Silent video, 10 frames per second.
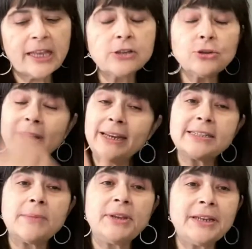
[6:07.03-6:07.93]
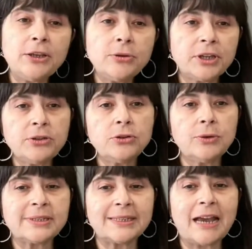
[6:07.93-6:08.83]
So that is something that you can
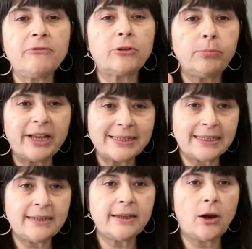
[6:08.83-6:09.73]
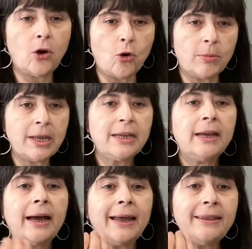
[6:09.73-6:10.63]
do. It's a time for blessing in the home.
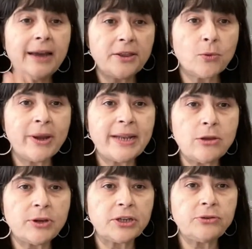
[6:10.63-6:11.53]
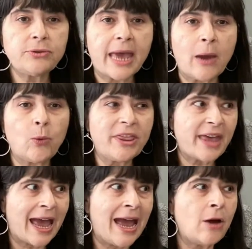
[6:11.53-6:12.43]
Another way that you can do that
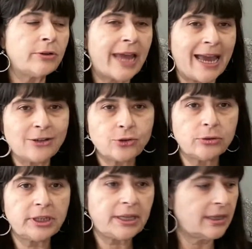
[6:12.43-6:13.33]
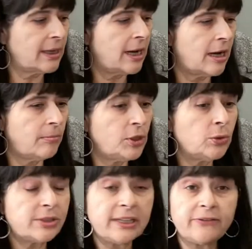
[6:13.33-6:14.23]
without actually
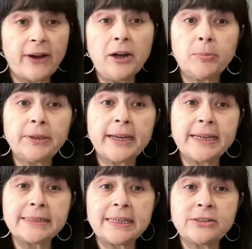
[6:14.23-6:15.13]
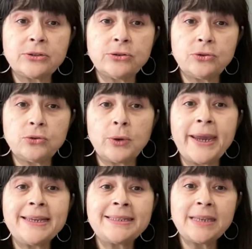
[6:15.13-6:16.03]
using a fireplace is to do
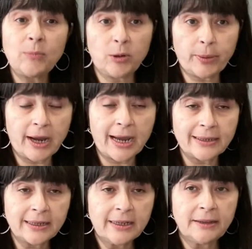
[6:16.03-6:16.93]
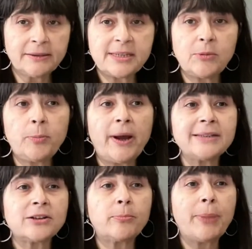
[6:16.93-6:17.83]
a simmer pot. Simmer
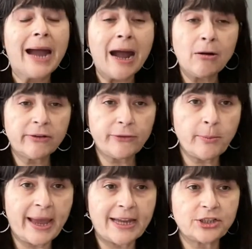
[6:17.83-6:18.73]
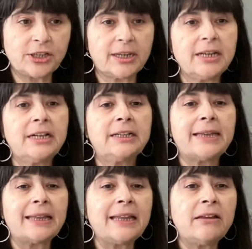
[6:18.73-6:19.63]
pots are powerful magic
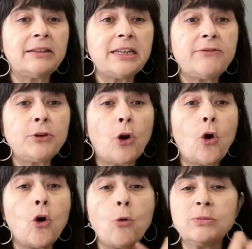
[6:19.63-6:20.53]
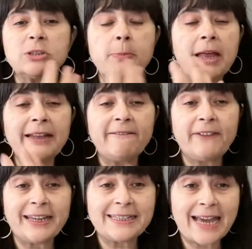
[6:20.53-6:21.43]
that leave your home smelling
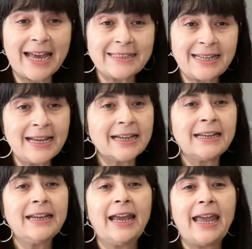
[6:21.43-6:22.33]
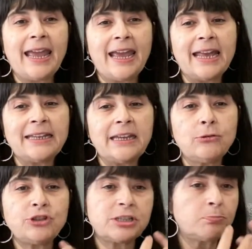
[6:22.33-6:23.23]
fantastic. And
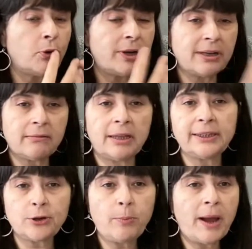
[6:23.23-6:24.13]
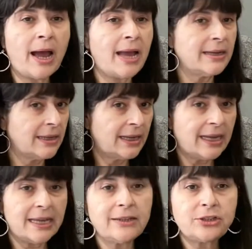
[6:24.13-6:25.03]
you just put a little pot
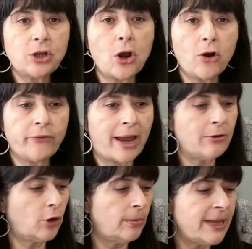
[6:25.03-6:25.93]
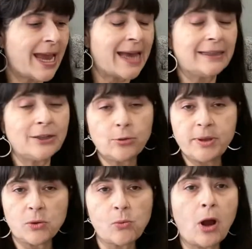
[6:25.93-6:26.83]
in the stove. I normally add a little
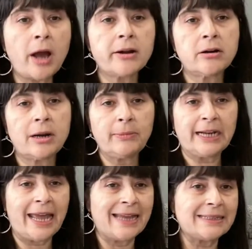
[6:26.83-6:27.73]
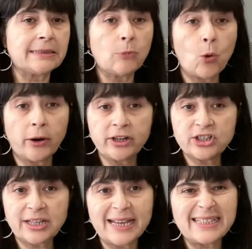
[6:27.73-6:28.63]
bit of water. I'm going to add some orange
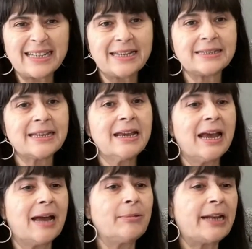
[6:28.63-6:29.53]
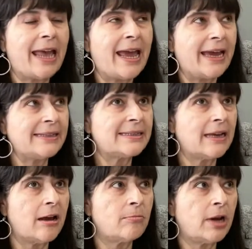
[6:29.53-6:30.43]
slices. I'm going to add
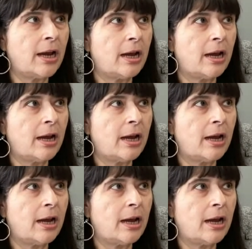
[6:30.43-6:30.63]
some